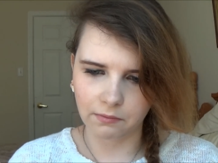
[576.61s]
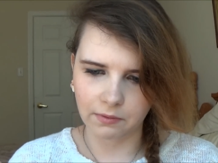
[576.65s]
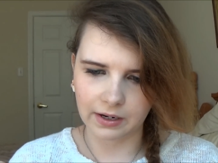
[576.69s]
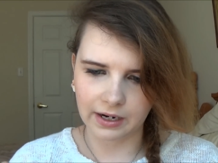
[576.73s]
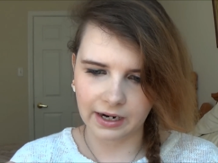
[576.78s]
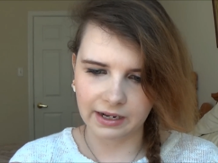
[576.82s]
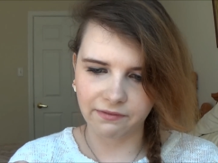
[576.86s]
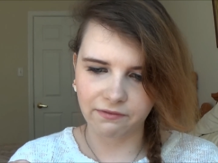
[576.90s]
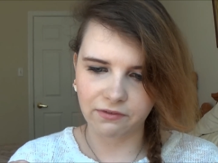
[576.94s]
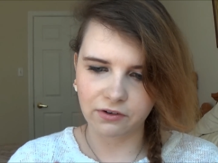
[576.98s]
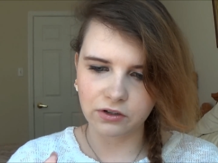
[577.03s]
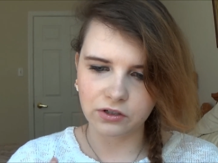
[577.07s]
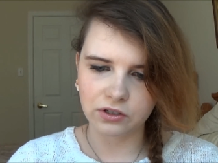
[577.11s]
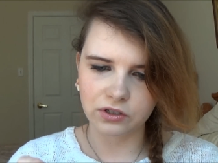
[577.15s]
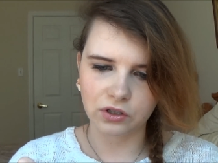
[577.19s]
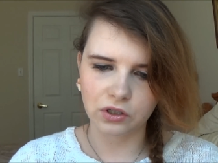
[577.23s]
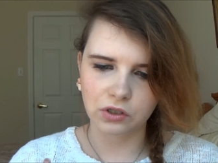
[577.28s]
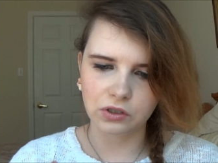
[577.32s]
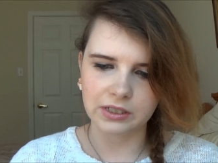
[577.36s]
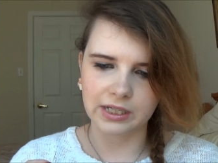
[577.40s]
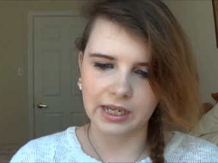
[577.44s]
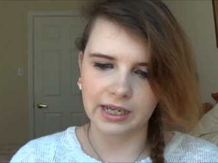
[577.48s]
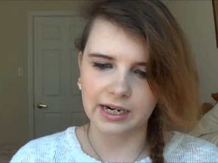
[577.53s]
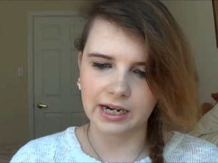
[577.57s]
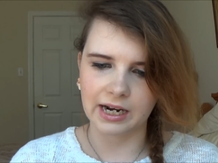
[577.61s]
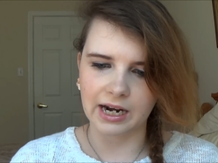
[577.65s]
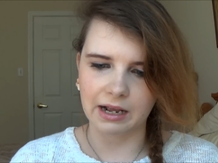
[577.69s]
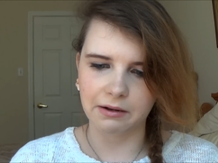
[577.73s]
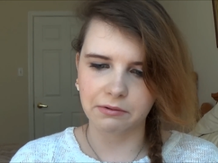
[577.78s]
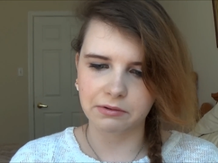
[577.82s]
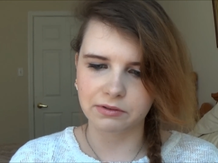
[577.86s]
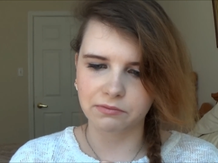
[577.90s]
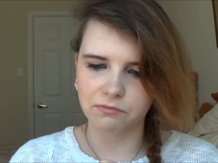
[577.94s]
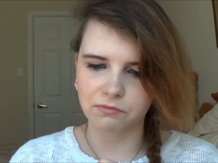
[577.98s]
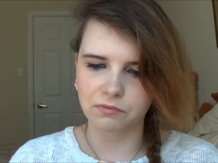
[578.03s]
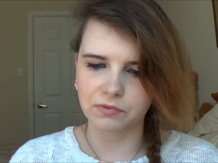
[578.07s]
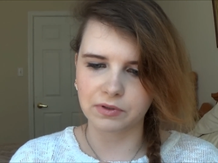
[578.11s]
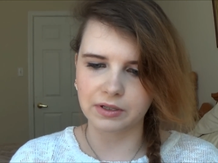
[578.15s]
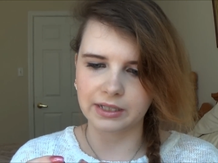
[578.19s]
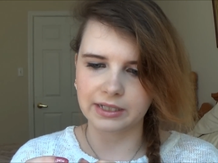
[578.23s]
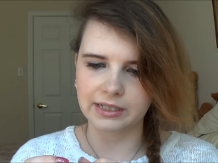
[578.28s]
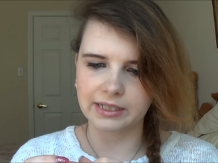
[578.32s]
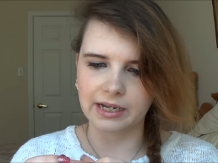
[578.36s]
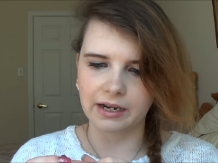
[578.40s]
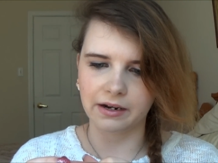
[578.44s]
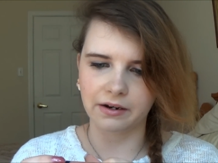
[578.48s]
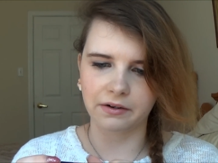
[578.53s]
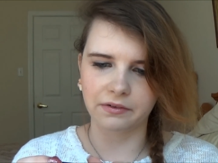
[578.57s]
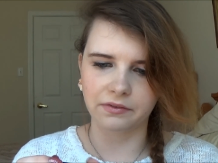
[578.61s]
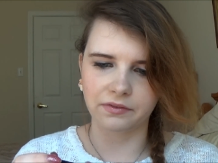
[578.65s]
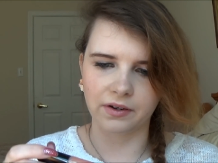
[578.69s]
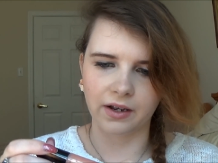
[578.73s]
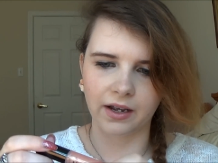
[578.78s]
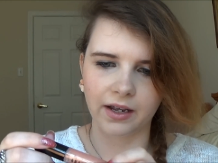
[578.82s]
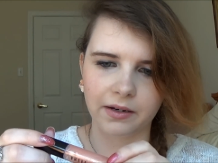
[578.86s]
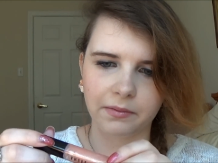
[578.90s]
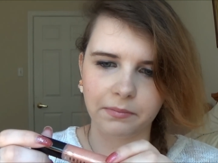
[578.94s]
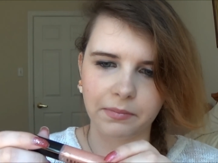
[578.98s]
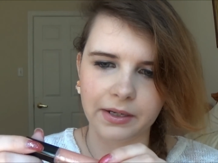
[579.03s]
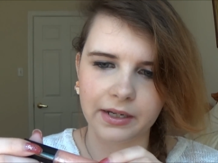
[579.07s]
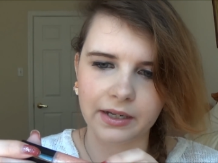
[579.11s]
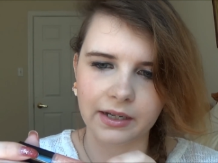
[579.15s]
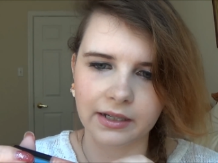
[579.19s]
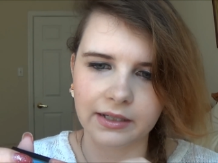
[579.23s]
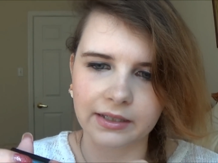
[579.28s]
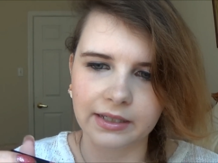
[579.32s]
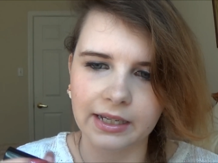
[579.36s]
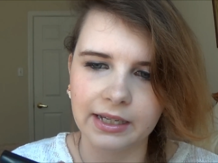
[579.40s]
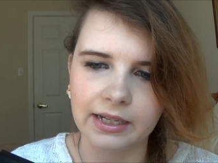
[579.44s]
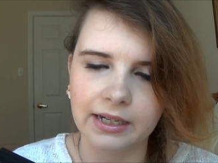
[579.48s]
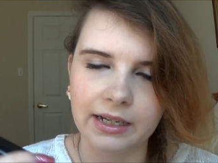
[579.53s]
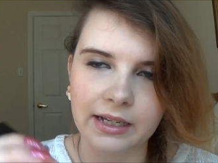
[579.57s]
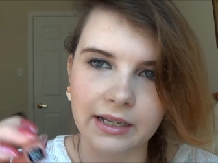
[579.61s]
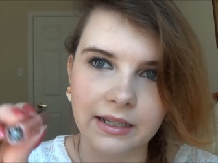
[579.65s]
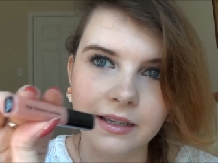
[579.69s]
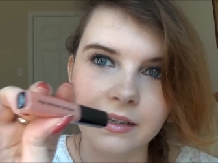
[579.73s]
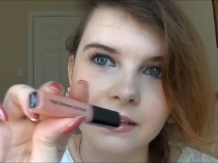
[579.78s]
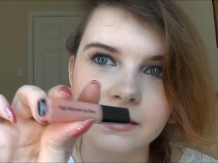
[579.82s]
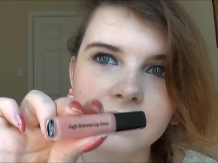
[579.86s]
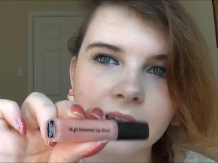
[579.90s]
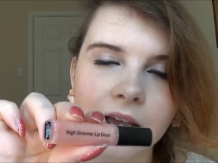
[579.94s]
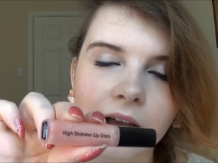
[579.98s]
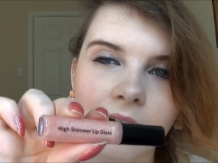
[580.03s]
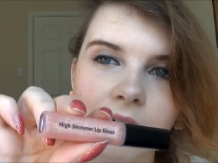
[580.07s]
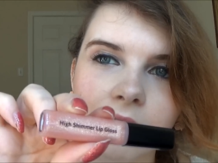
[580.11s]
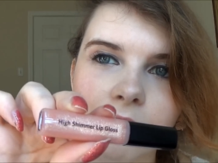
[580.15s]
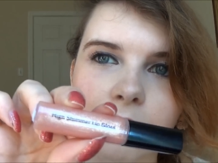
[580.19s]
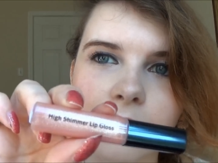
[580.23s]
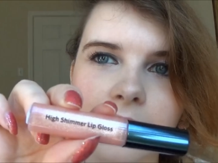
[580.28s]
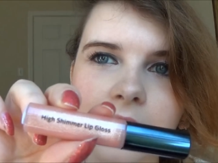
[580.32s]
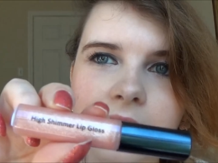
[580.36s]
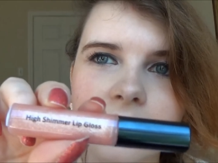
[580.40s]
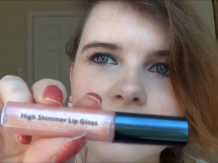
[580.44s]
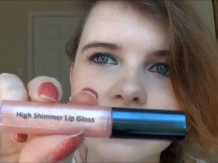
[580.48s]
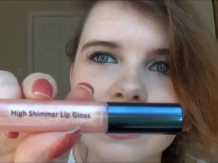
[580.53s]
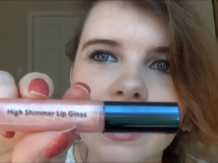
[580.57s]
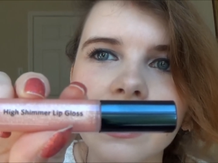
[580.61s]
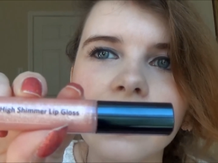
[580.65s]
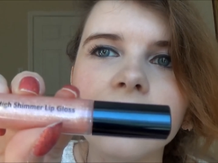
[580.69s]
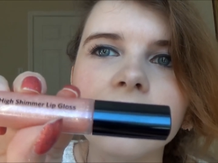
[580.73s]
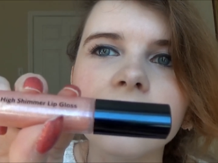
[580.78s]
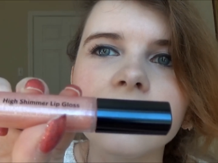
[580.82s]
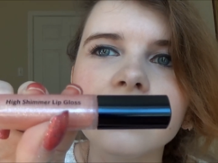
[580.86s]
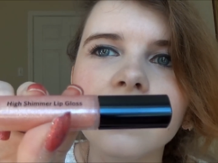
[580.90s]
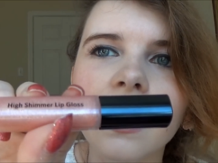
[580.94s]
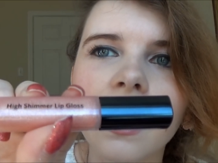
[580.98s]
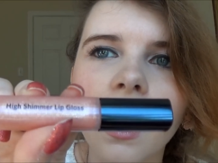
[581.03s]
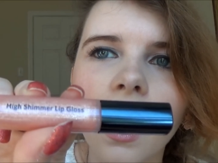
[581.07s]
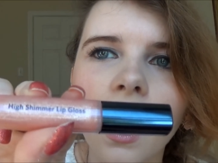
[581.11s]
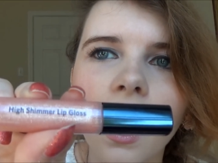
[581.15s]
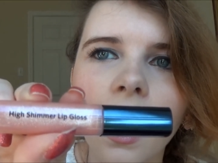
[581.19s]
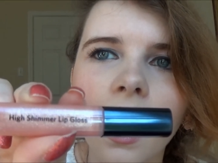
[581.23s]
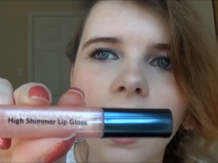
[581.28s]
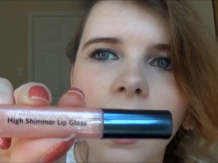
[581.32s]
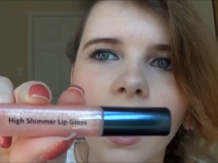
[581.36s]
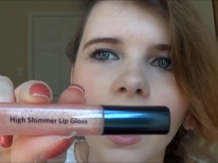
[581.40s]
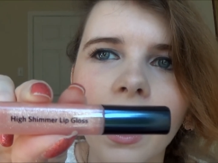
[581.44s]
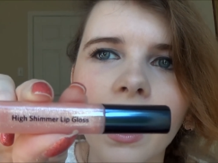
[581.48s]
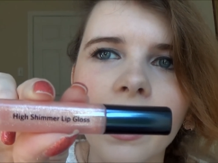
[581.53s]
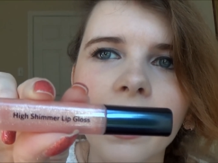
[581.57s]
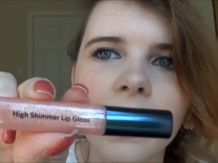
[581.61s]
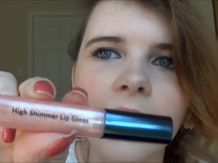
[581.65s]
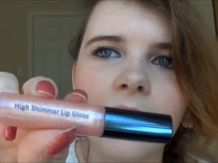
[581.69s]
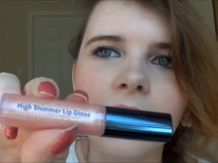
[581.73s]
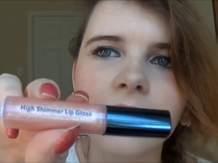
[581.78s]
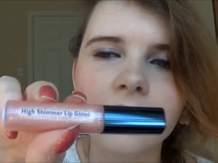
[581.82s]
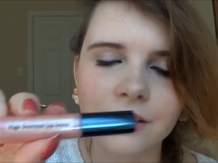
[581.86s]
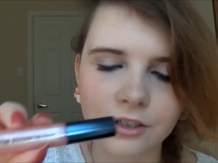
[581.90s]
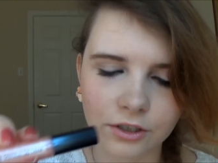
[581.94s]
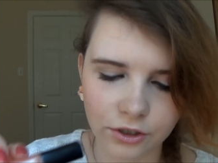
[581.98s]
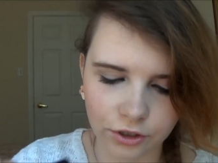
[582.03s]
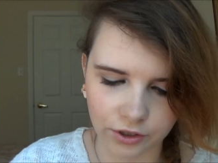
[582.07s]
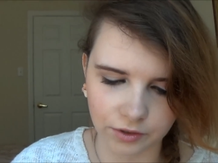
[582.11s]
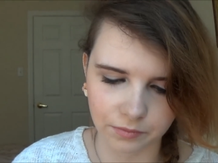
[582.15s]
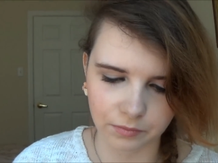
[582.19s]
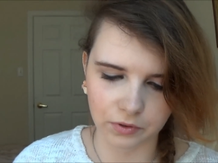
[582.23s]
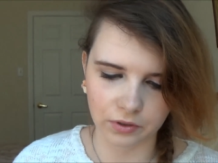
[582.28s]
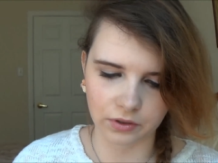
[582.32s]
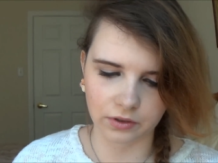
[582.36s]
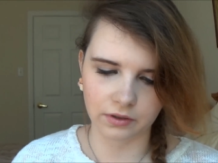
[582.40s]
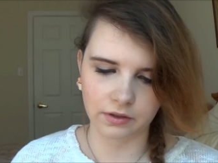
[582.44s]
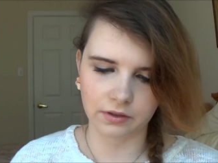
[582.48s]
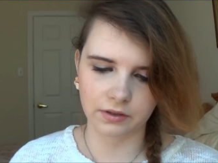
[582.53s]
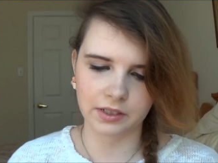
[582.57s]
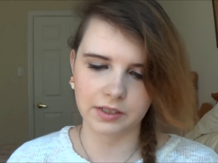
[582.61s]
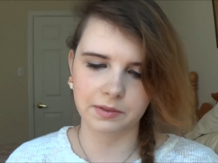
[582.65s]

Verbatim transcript: When I first looked at it, I was really terrified because it is what it says, high shimmer